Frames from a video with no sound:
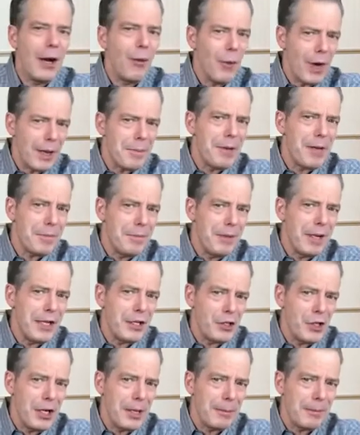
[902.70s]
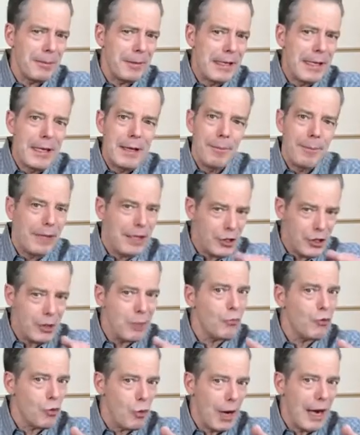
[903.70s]
Now, what about Big Jim? Big
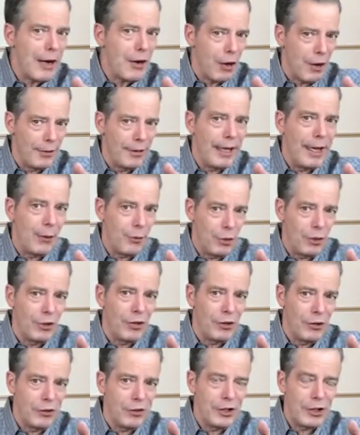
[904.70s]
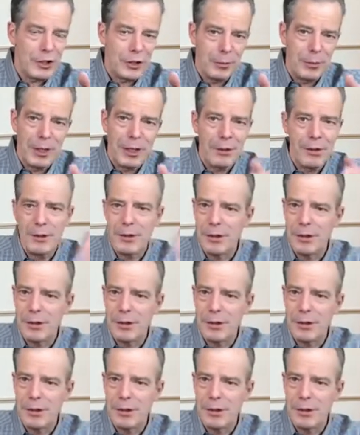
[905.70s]
Jim tried all that with little Tinkerbell,